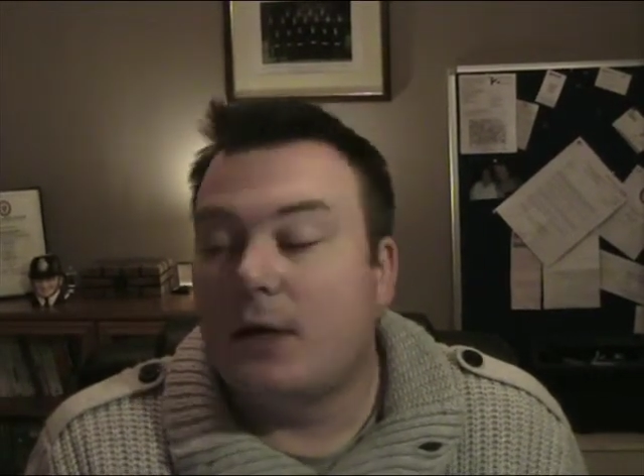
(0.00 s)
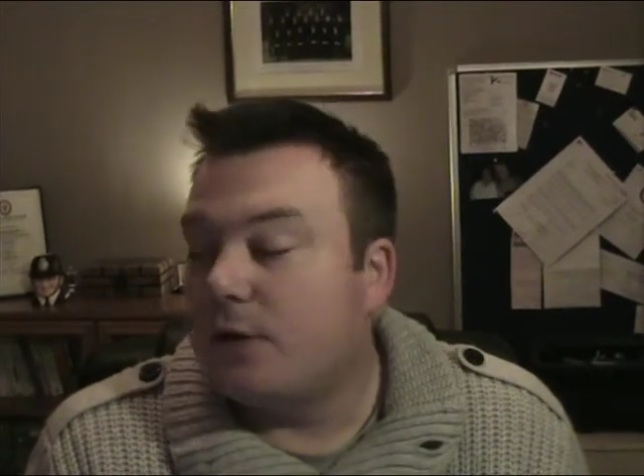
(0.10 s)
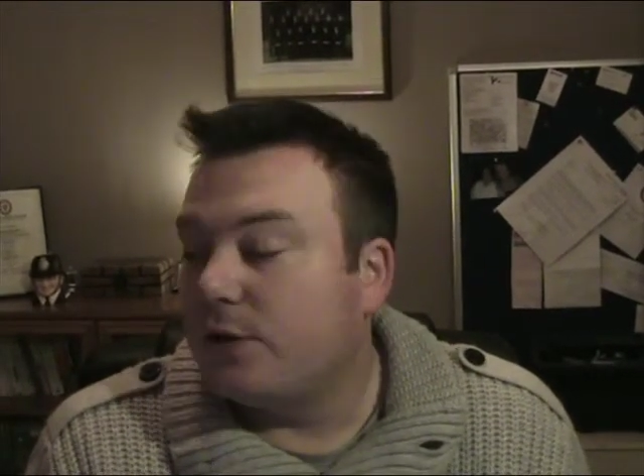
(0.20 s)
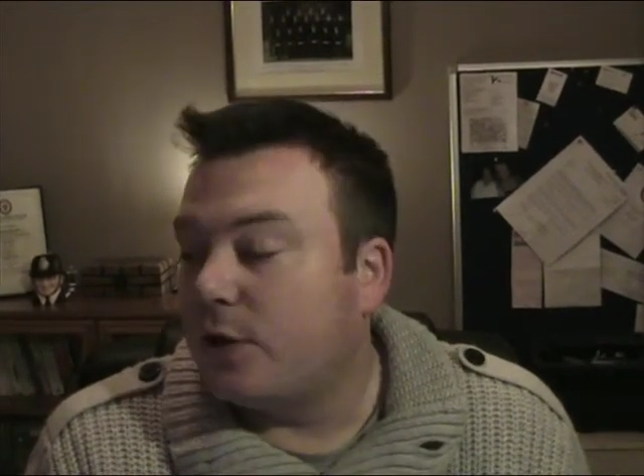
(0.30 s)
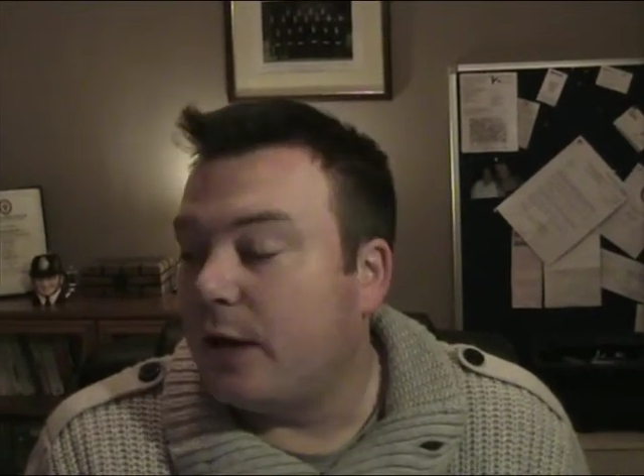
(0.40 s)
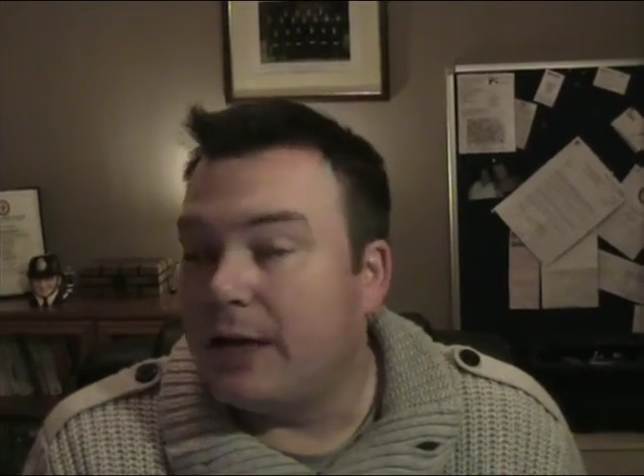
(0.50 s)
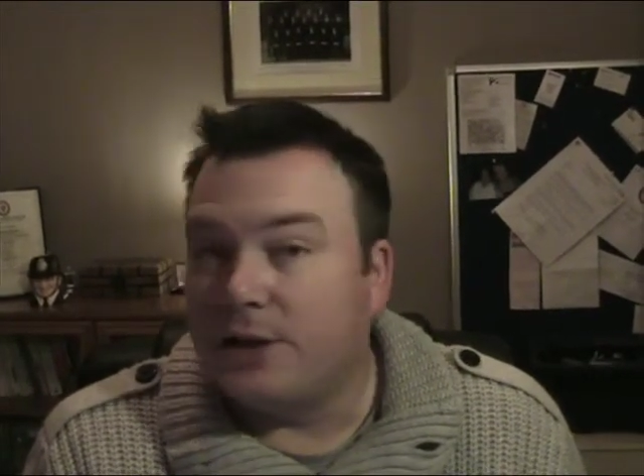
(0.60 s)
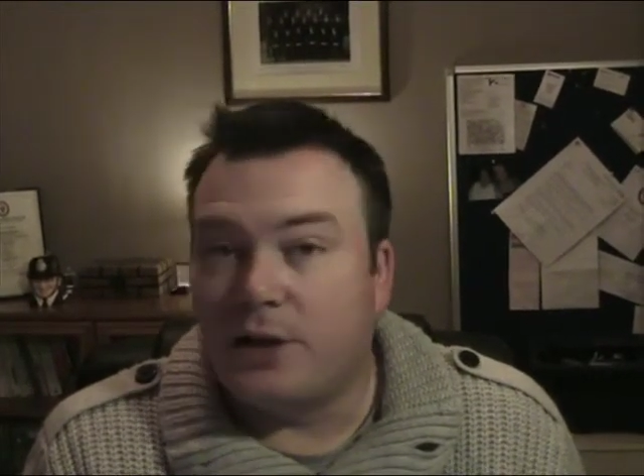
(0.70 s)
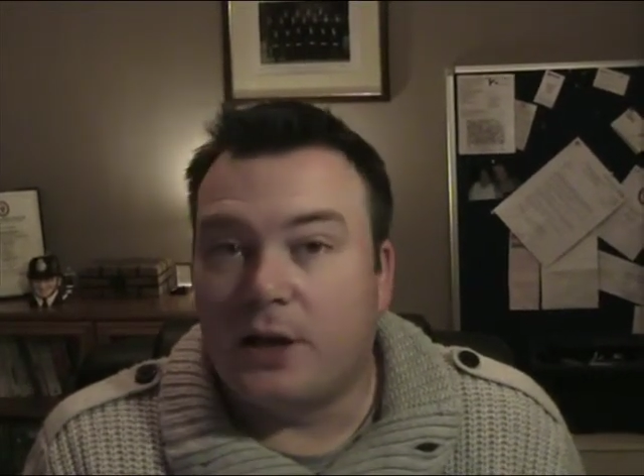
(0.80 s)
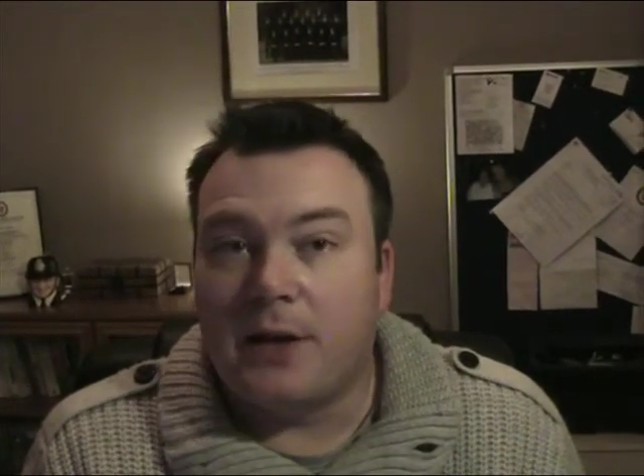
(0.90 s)
So I had
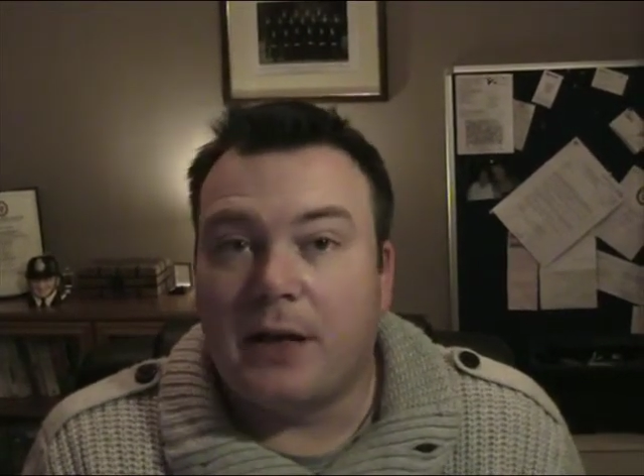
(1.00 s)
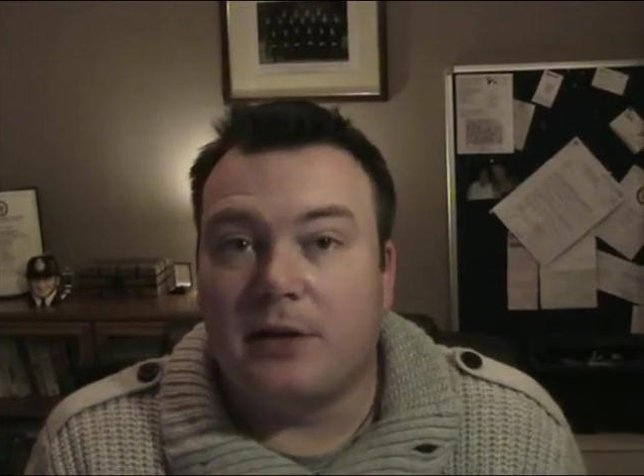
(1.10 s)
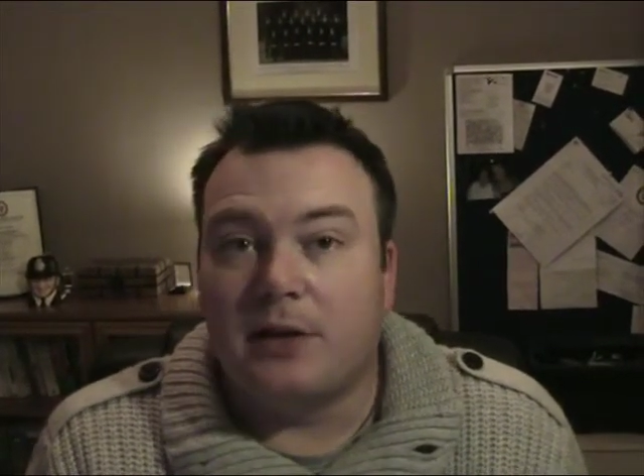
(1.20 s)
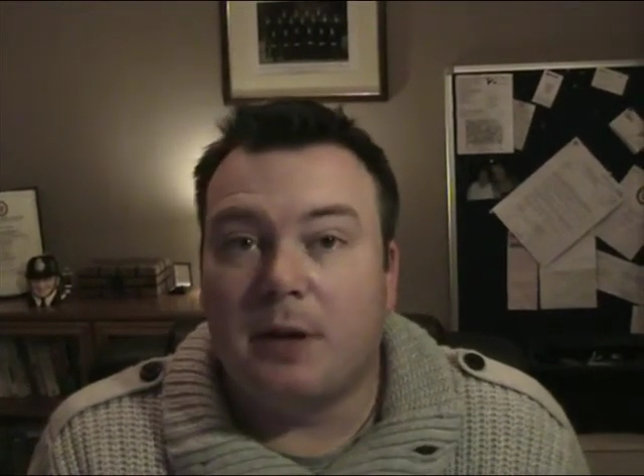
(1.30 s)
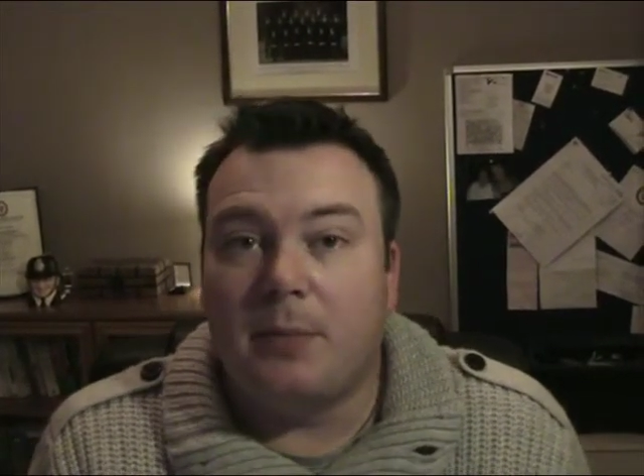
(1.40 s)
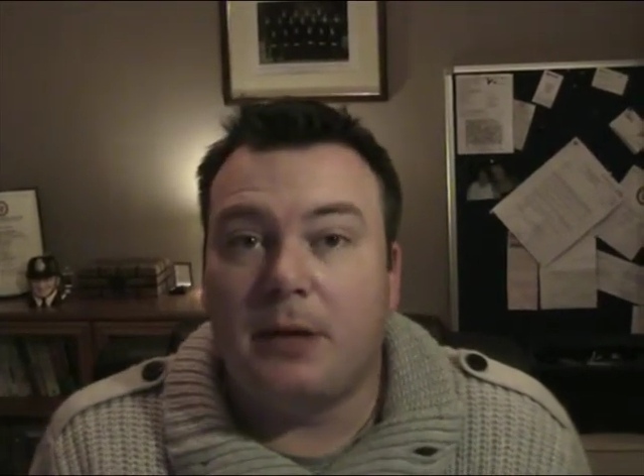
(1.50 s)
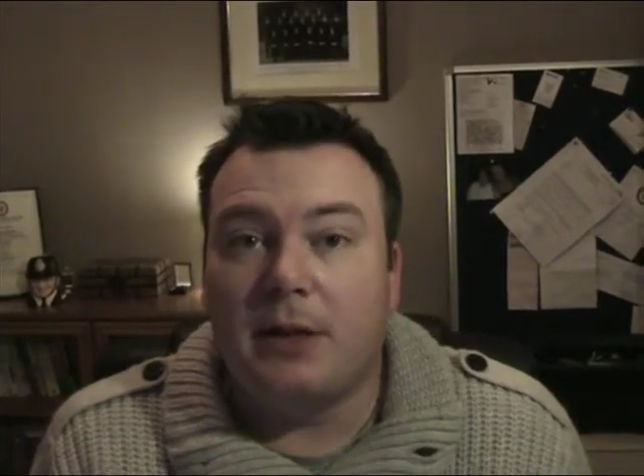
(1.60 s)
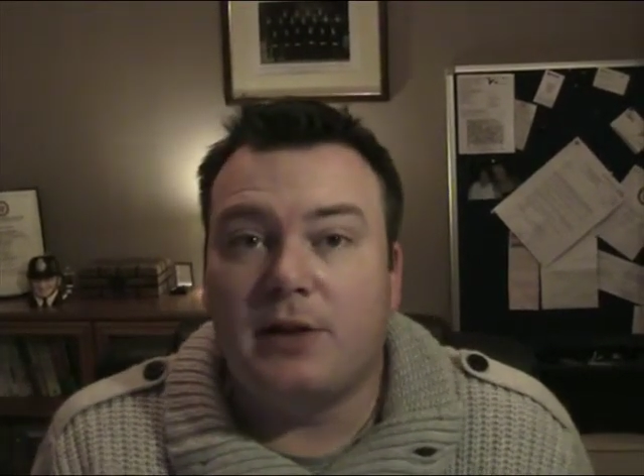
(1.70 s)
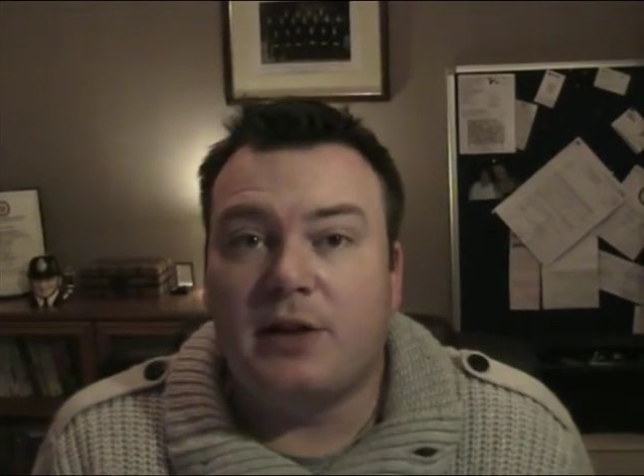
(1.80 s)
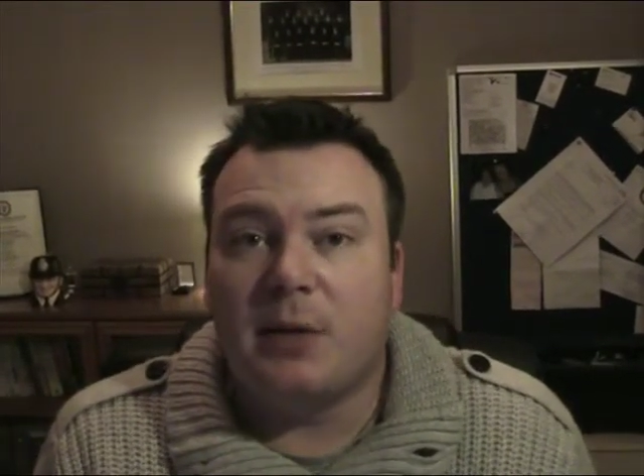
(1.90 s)
to go down to
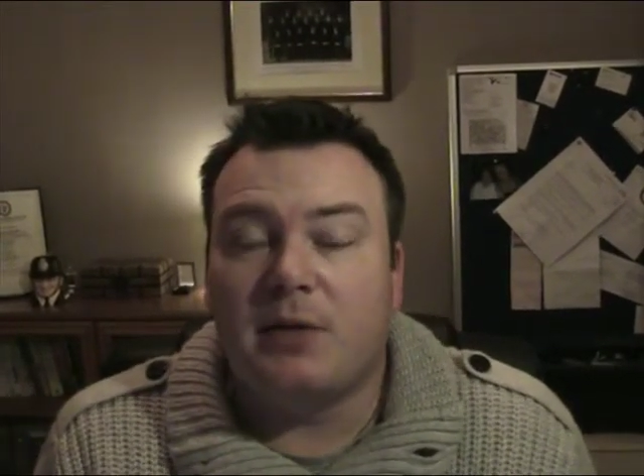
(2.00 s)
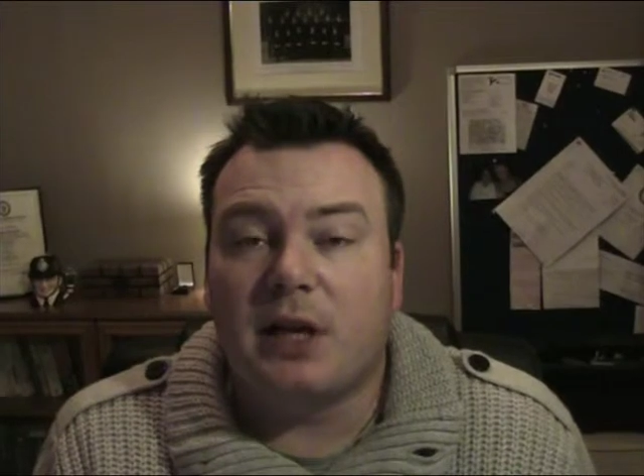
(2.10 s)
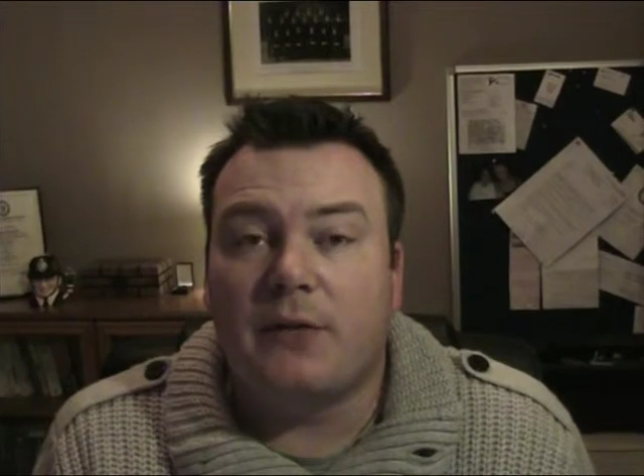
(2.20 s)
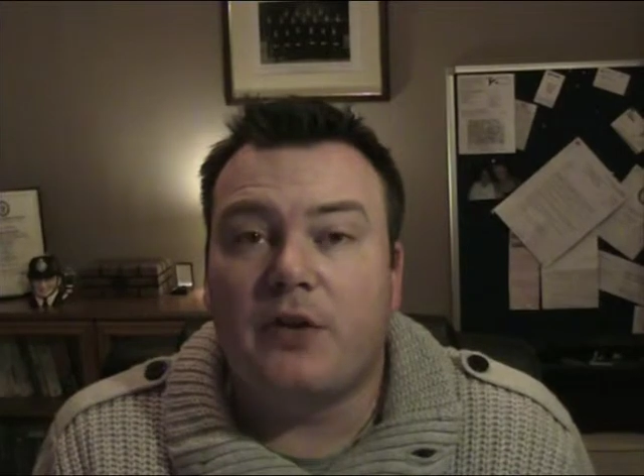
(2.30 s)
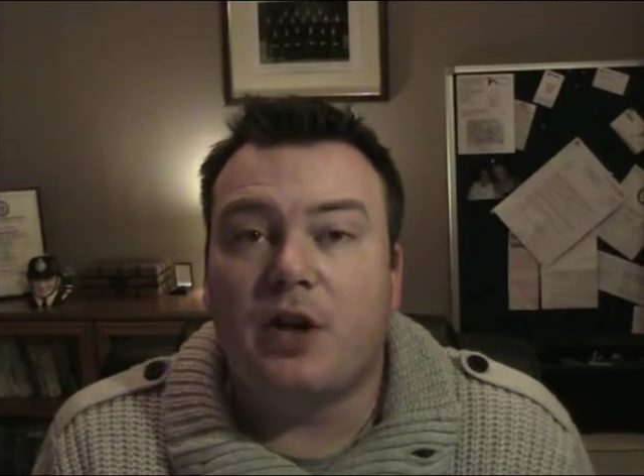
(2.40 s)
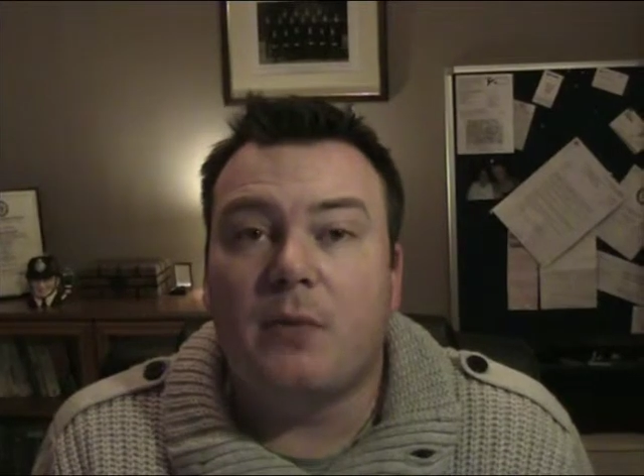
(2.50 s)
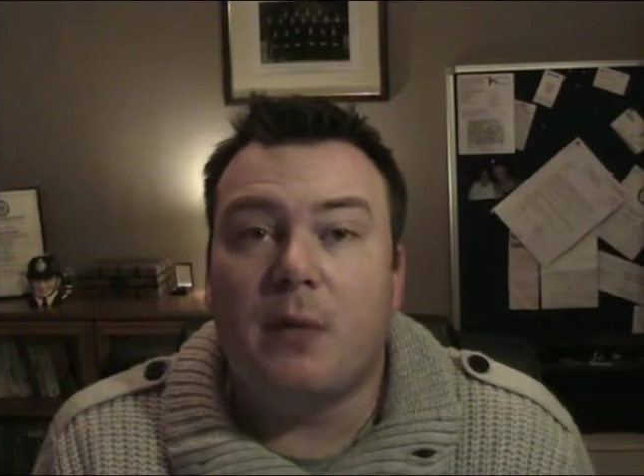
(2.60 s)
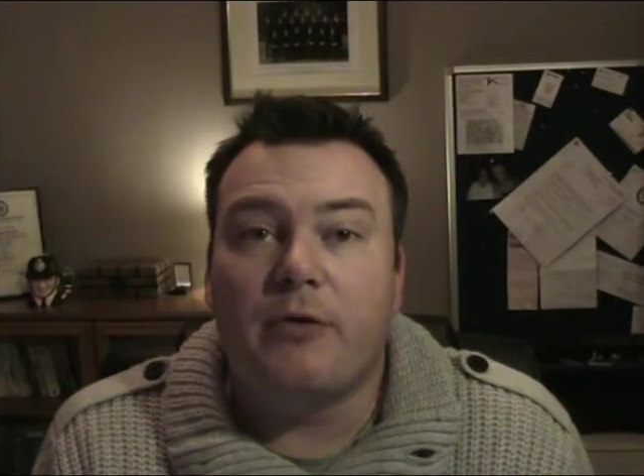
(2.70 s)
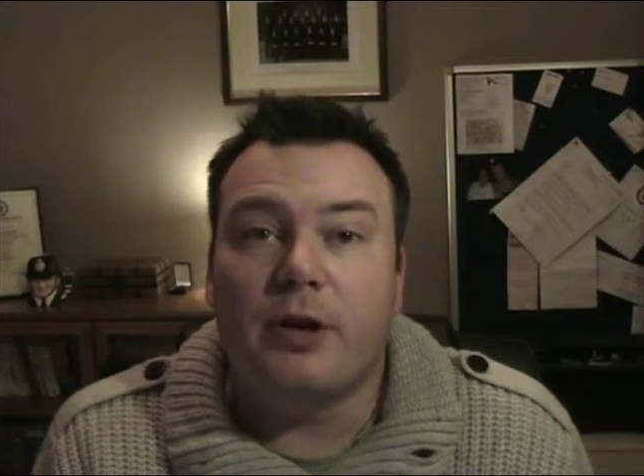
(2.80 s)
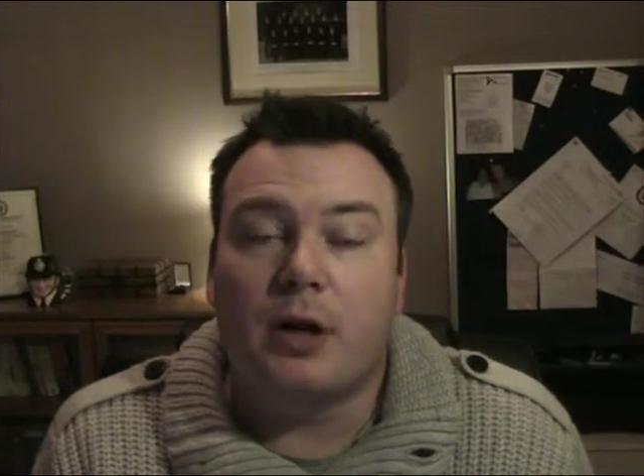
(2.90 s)
to see myself a new
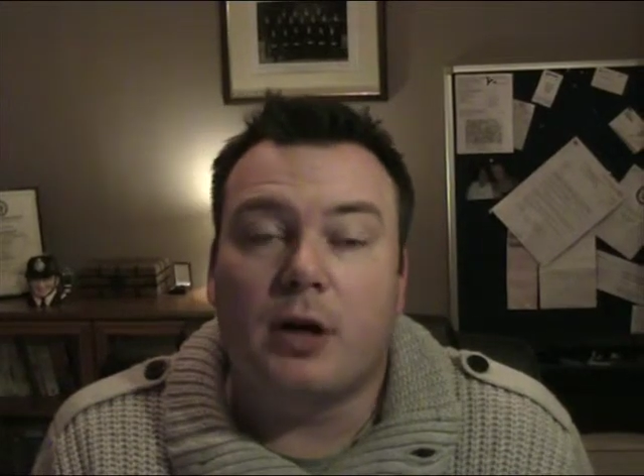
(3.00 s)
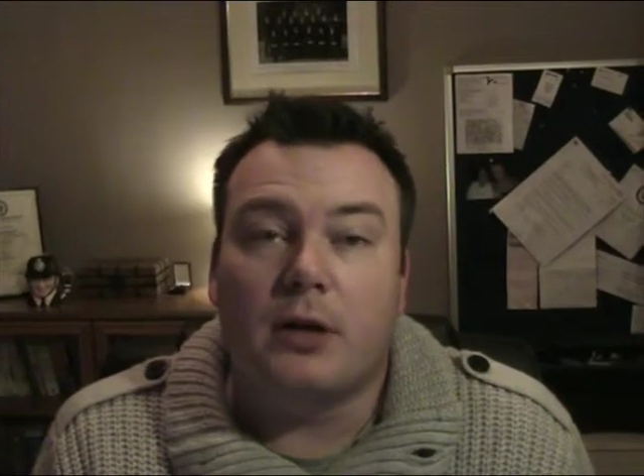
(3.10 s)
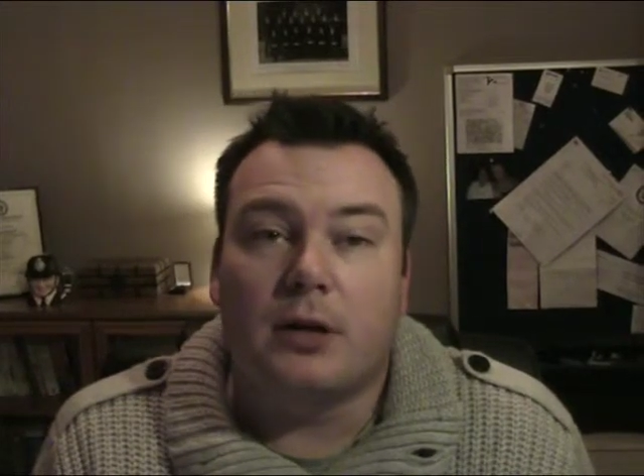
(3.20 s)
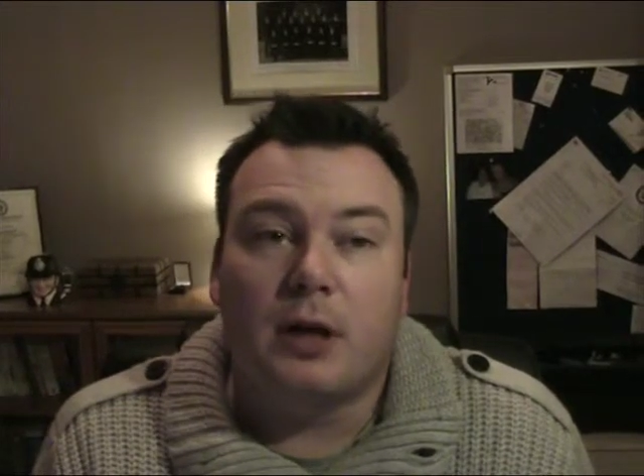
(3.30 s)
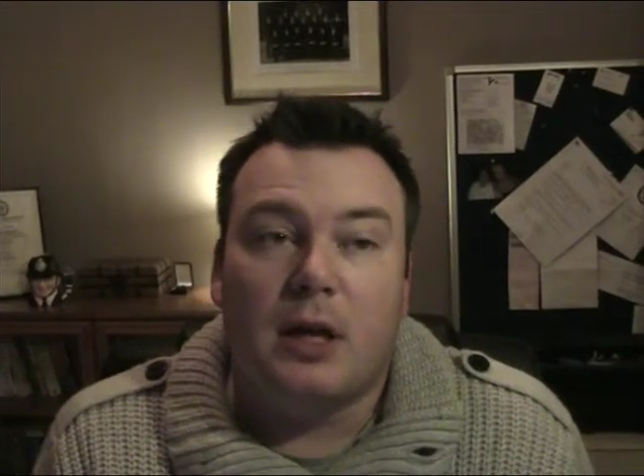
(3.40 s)
memory card.